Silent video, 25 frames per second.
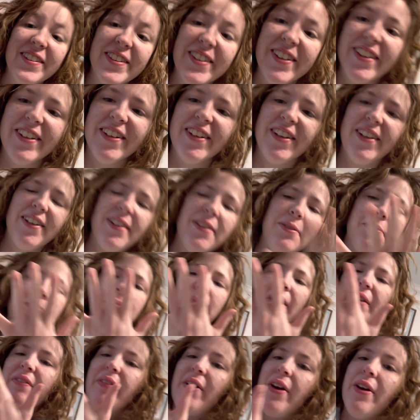But um,
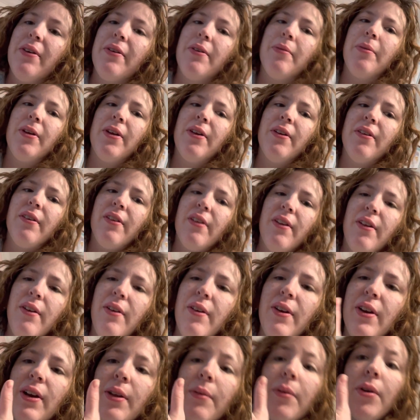my friend will be here
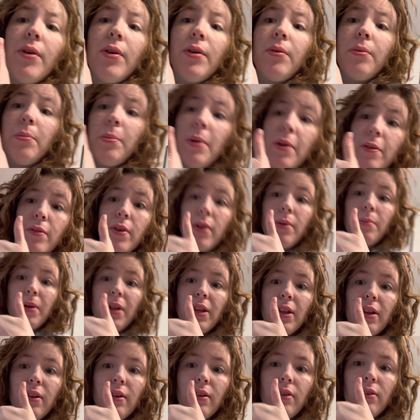soon, and I'm going with my friend and my
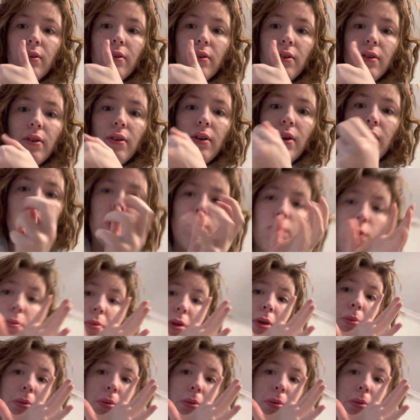sister, and we'll meet